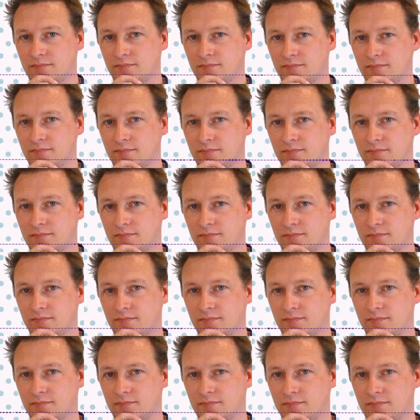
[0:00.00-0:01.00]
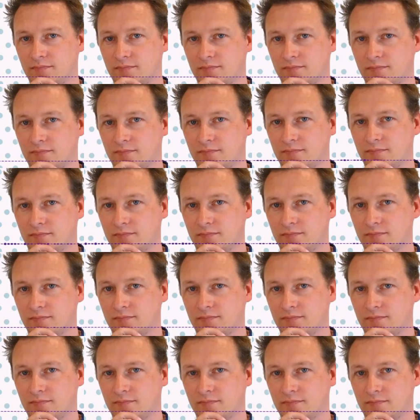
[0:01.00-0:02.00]
of being someone
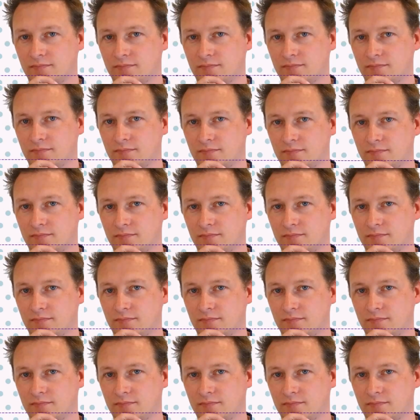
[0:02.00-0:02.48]
brave